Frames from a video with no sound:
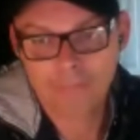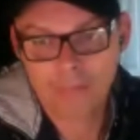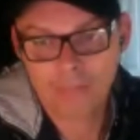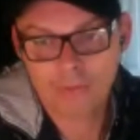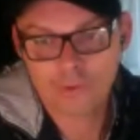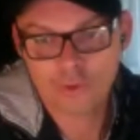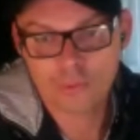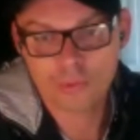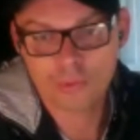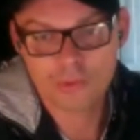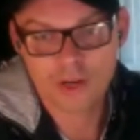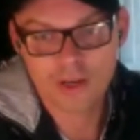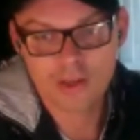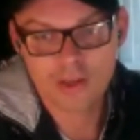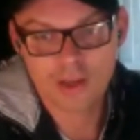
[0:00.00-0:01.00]
Norbert,
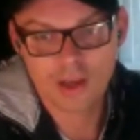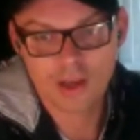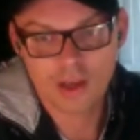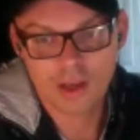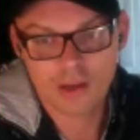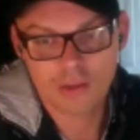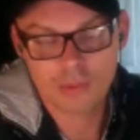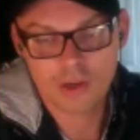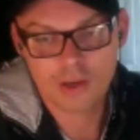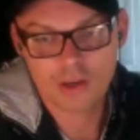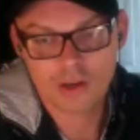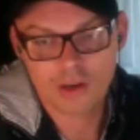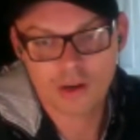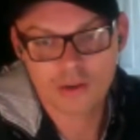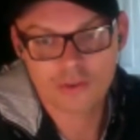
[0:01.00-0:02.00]
Brian, and Michael
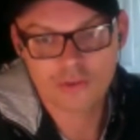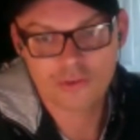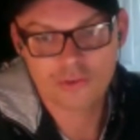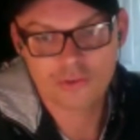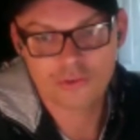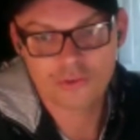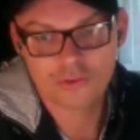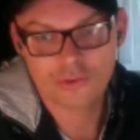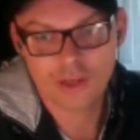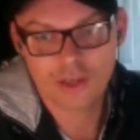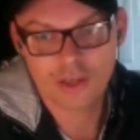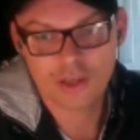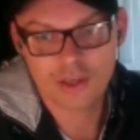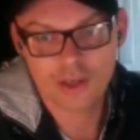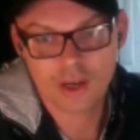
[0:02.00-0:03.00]
are
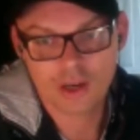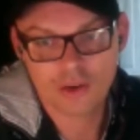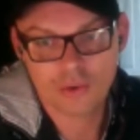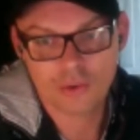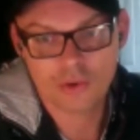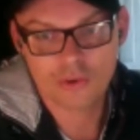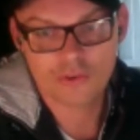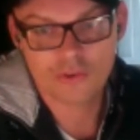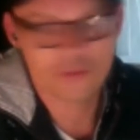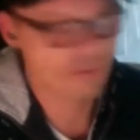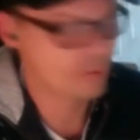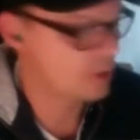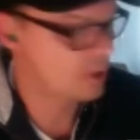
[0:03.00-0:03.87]
taking a course